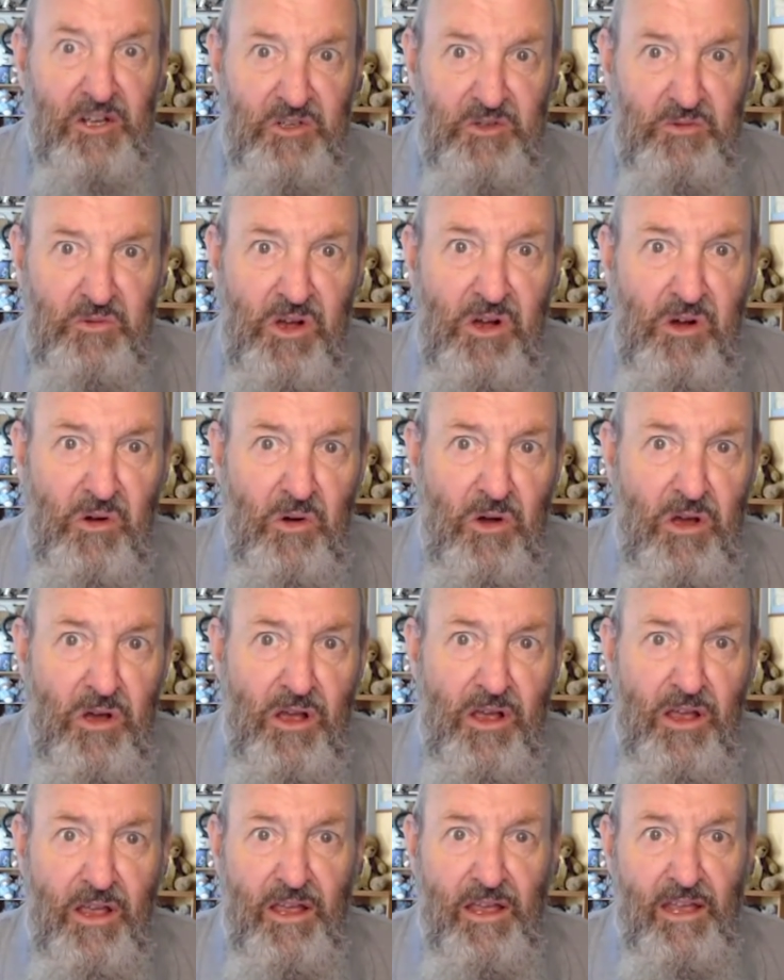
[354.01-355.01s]
as well.
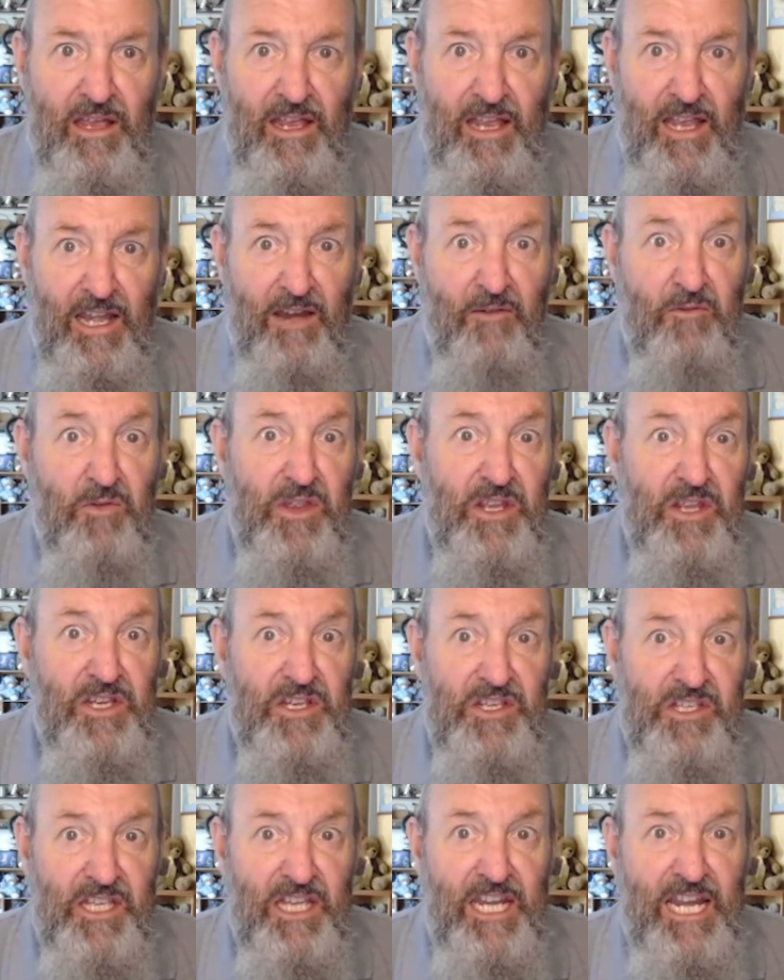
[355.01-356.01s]
And everything
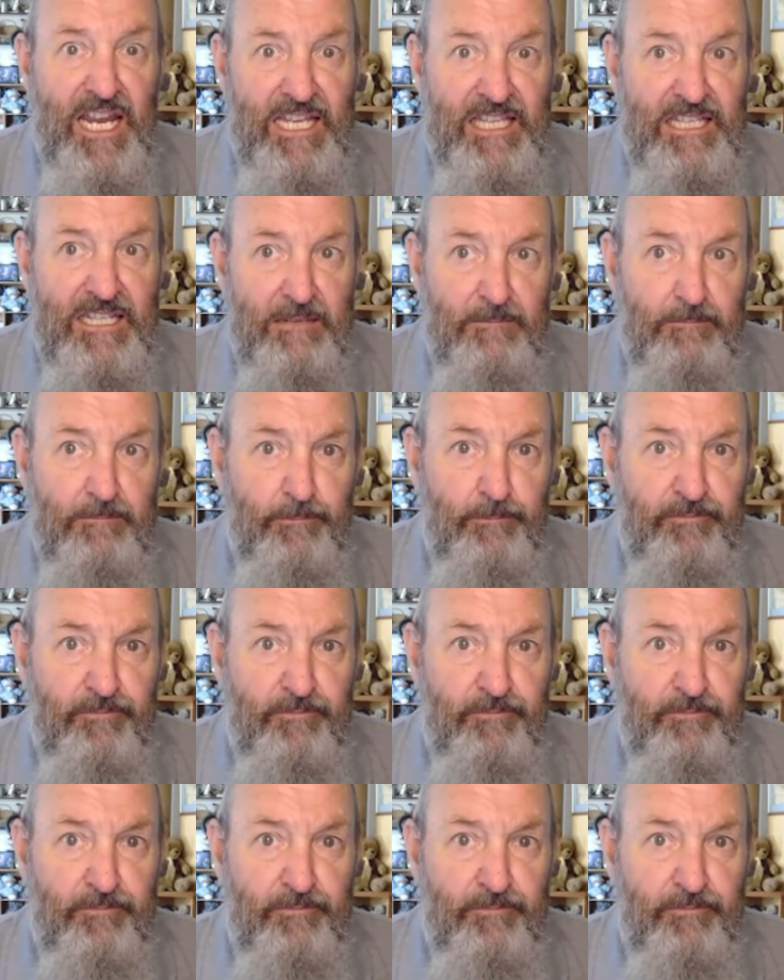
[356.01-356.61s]
is connected.